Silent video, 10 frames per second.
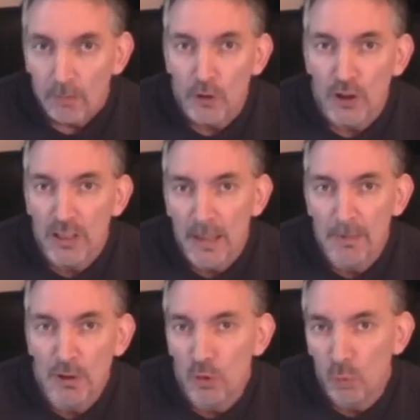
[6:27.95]
For your
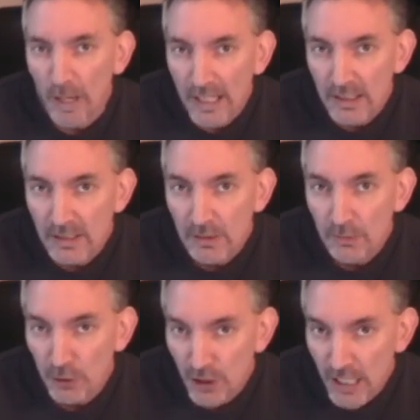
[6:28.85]
chemical waste
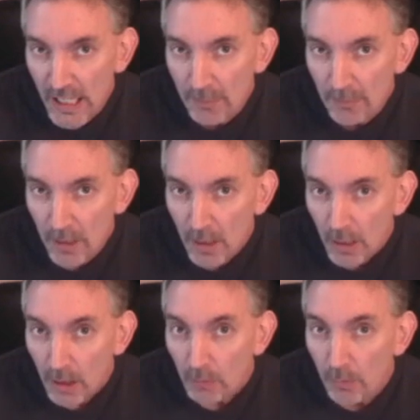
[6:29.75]
for today,
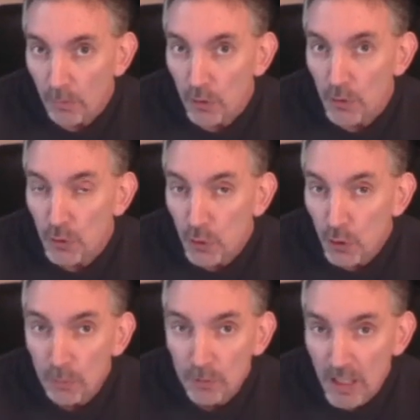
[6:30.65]
we've got
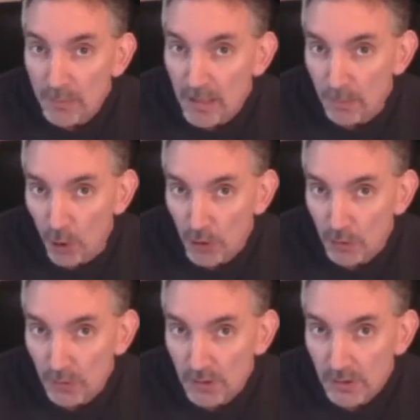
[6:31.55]
two primary
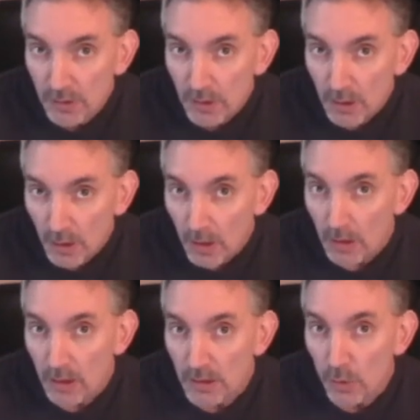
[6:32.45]
bottles.
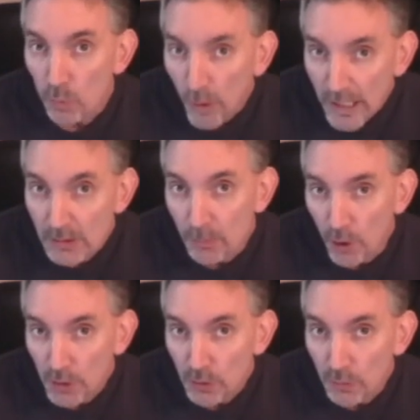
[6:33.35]
There's a waste
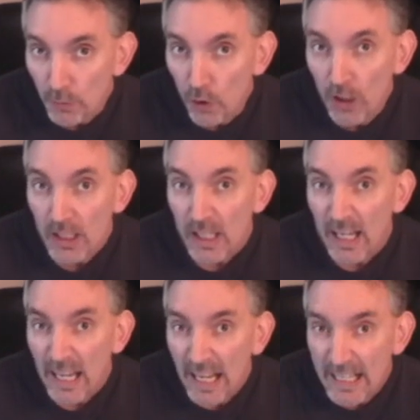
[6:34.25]
bottle for
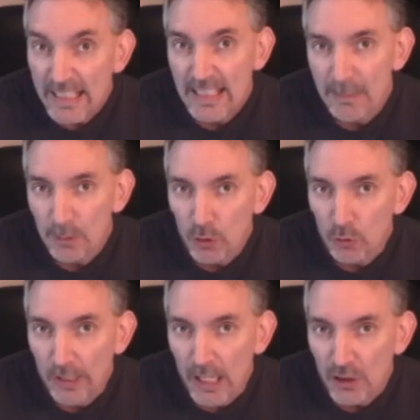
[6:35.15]
any
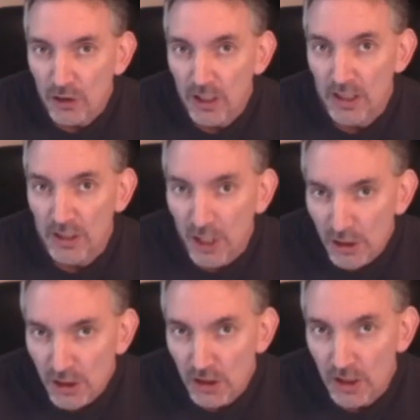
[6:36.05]
chemical reaction that
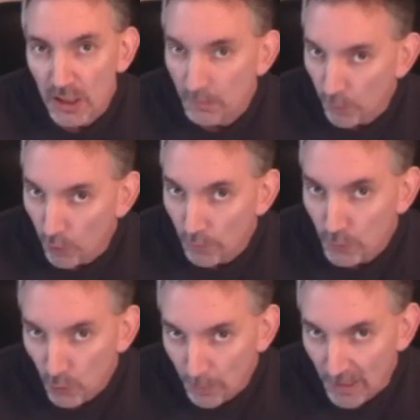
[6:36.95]
doesn't involve
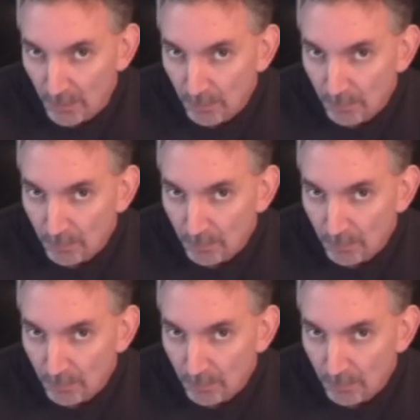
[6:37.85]
chromium.